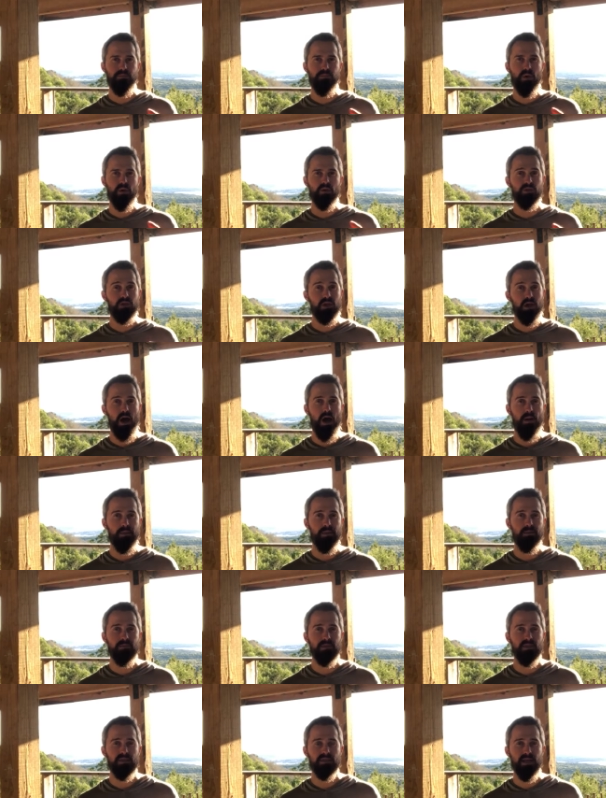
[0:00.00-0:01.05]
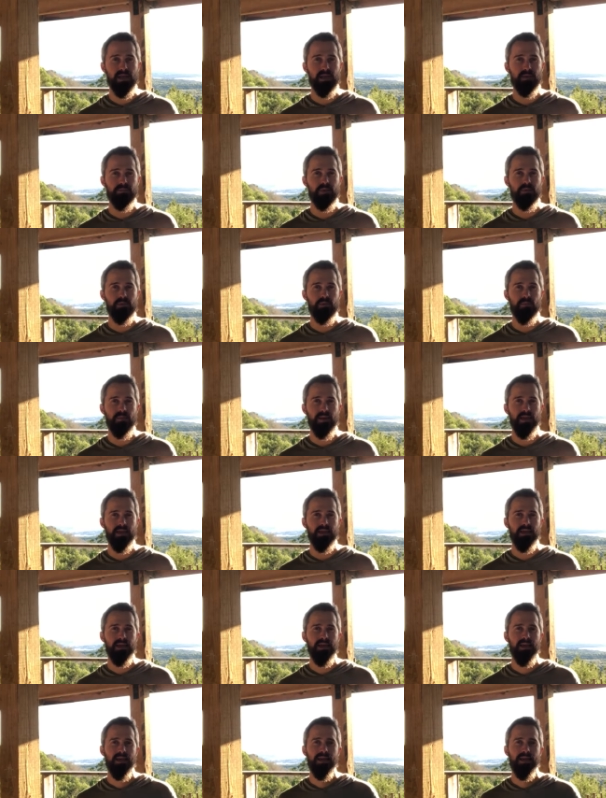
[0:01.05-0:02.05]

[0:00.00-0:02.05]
most common mistake people make,